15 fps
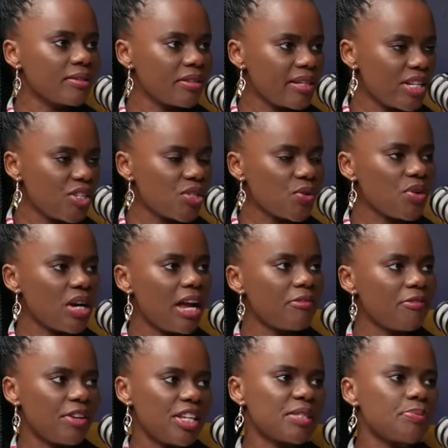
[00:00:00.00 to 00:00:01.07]
Instagram,
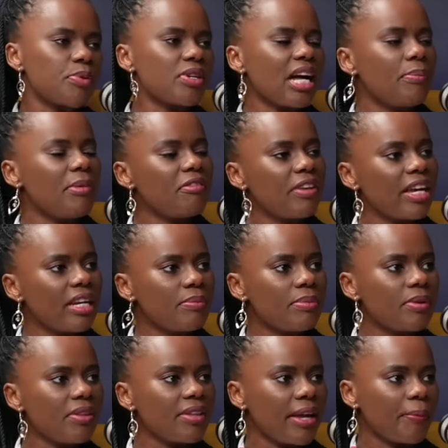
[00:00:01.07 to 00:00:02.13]
Facebook, I'm
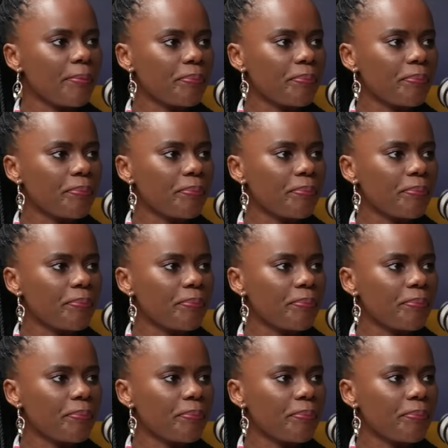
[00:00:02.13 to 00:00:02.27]
available there